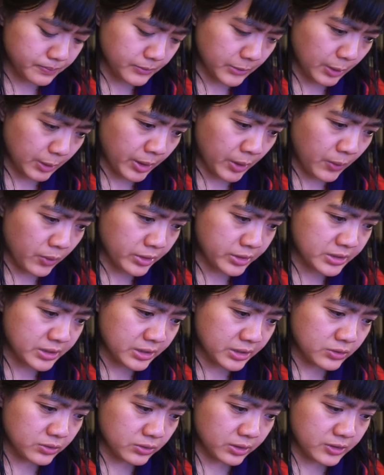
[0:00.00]
My work
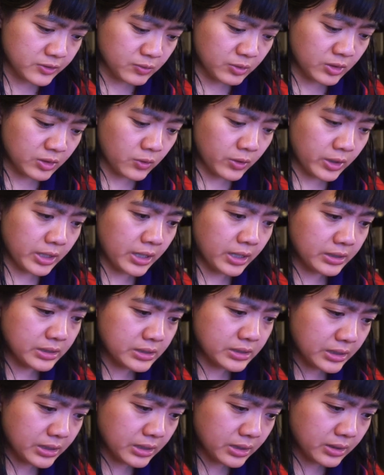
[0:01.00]
schedule has been quite
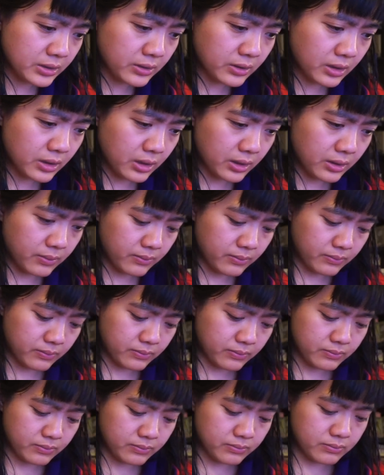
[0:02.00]
hectic um,
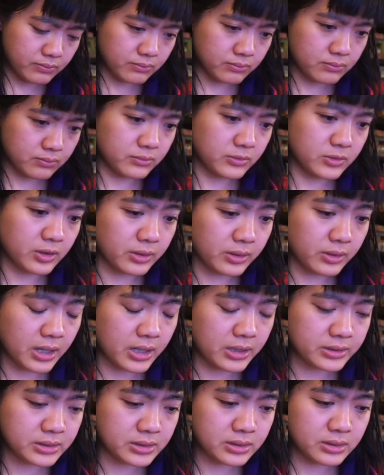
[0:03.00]
the
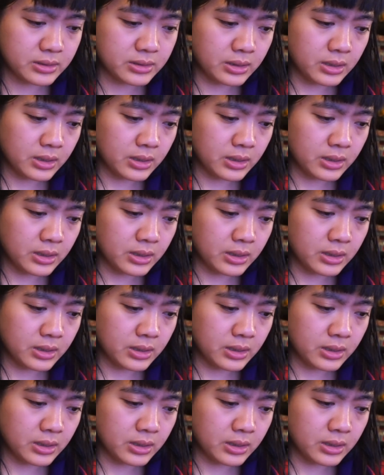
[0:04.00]
last